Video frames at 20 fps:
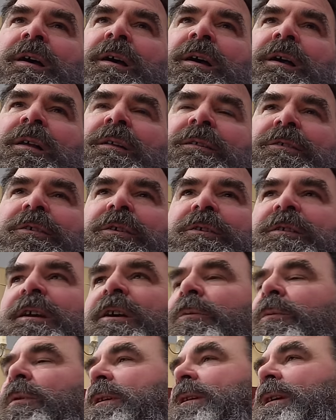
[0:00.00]
It's a good day
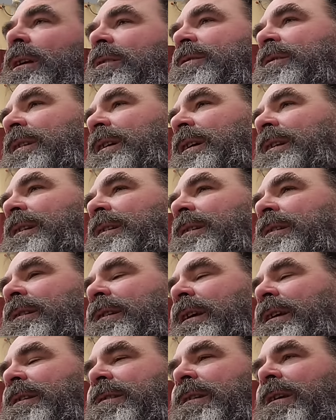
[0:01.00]
of work outside.
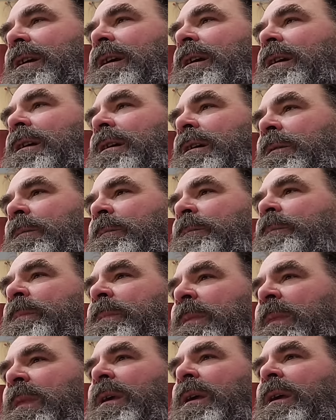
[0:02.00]
It's uh,
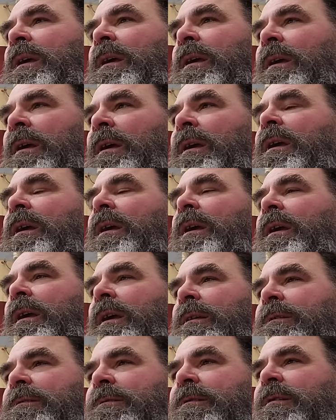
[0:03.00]

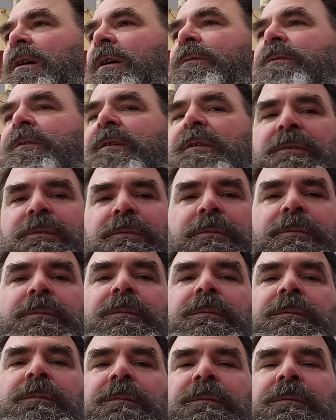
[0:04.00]
it's tough to
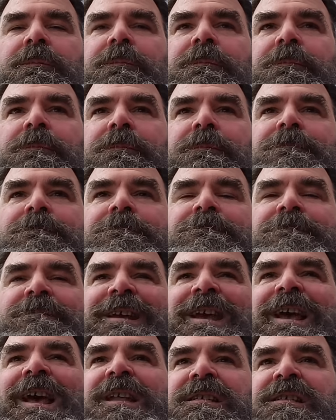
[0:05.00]
do
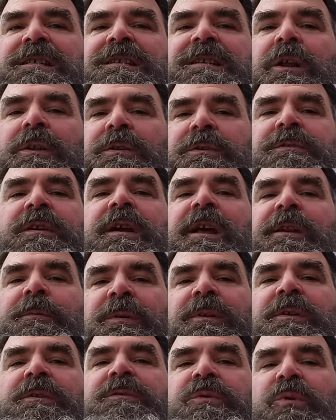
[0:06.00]
tasks outside
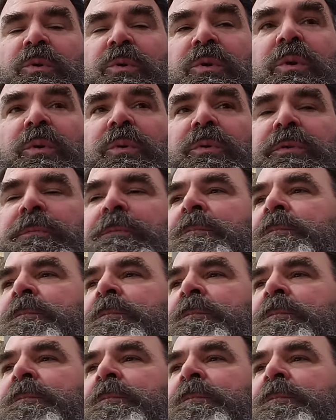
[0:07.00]
when it's so cold.